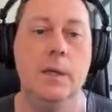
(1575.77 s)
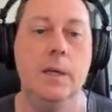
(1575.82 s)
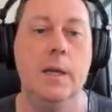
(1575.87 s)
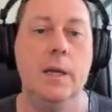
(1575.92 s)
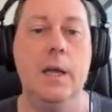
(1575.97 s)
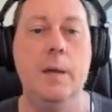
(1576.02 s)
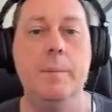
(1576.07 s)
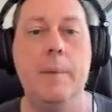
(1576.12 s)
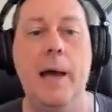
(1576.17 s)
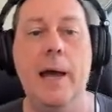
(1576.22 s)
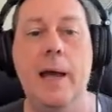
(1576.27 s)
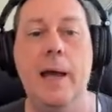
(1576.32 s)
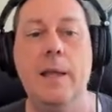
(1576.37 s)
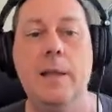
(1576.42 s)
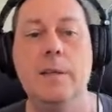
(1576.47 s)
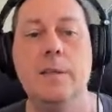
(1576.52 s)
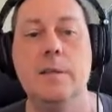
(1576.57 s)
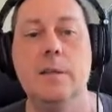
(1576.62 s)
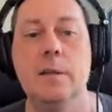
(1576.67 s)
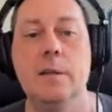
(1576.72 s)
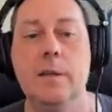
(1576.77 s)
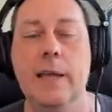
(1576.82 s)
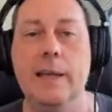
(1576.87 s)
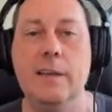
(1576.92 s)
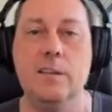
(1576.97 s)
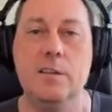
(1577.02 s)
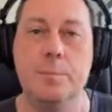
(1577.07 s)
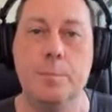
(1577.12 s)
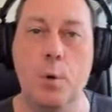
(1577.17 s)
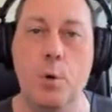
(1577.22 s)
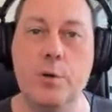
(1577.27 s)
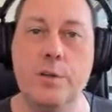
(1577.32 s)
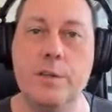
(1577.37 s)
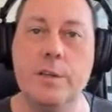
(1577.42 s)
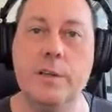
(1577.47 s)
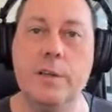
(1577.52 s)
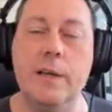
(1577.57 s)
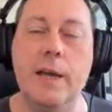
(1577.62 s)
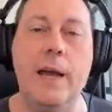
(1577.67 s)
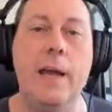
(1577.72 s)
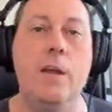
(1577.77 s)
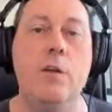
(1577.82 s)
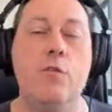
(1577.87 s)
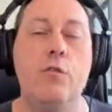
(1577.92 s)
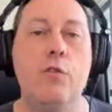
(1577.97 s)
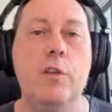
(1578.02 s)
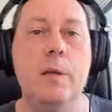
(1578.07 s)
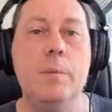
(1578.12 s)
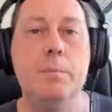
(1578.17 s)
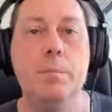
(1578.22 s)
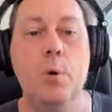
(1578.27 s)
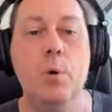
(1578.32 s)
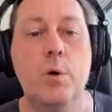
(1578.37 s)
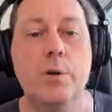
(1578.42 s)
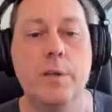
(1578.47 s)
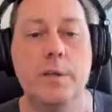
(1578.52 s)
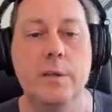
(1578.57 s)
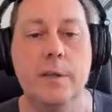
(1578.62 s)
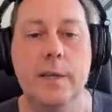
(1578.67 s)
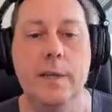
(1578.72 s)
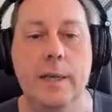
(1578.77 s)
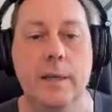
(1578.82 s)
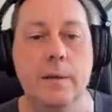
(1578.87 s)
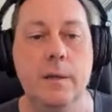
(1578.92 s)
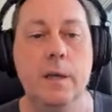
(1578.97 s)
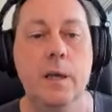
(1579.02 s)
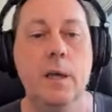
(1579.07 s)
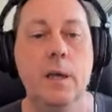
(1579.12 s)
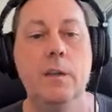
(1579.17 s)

and exporting it and re-importing it in.